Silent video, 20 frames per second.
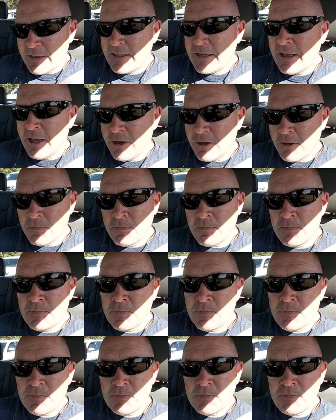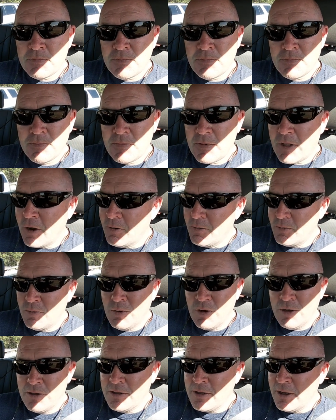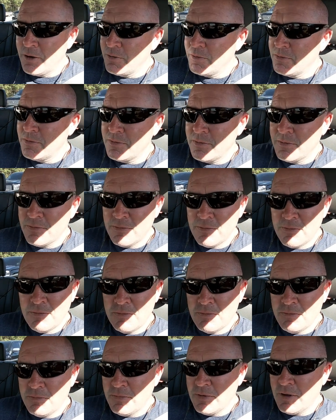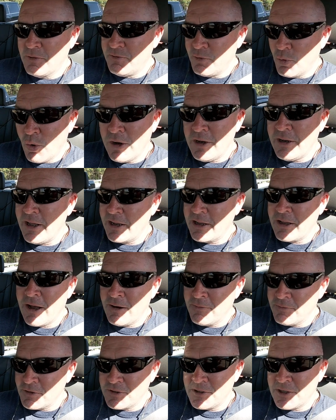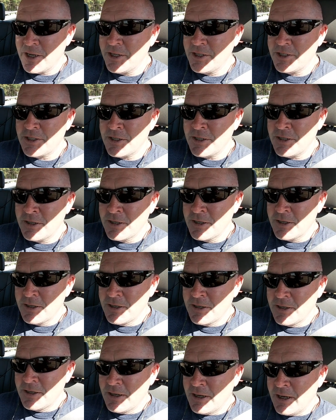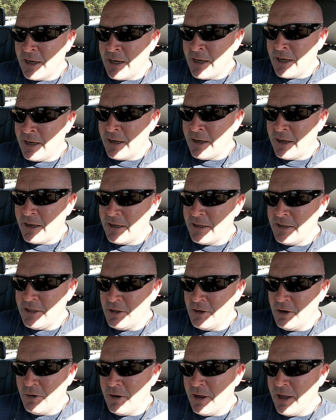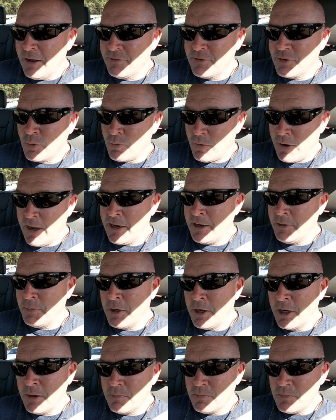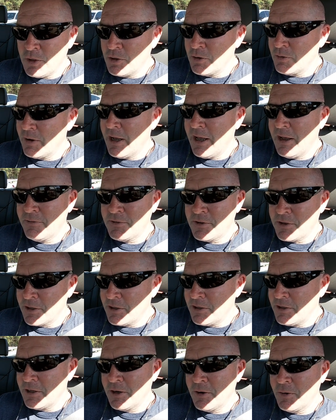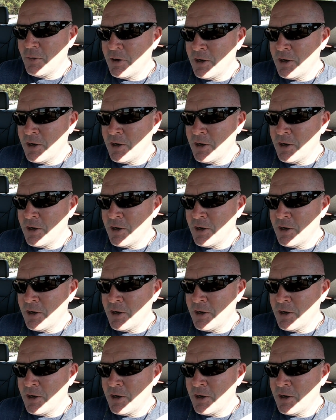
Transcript: Tell them. Don't what don't avoid that conversation. Uh, you don't have to write them up. You don't have to, you know,